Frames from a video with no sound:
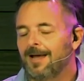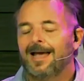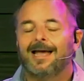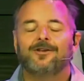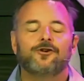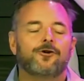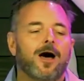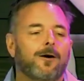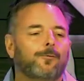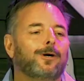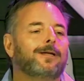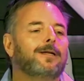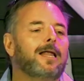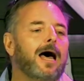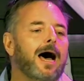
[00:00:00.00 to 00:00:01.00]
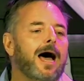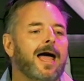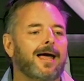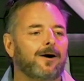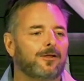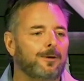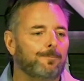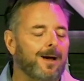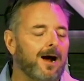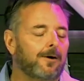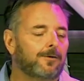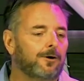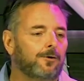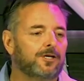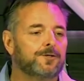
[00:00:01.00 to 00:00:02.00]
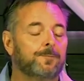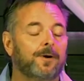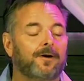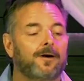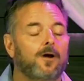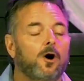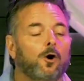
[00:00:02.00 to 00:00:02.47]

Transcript: and you're not relying on the power of the Holy Spirit,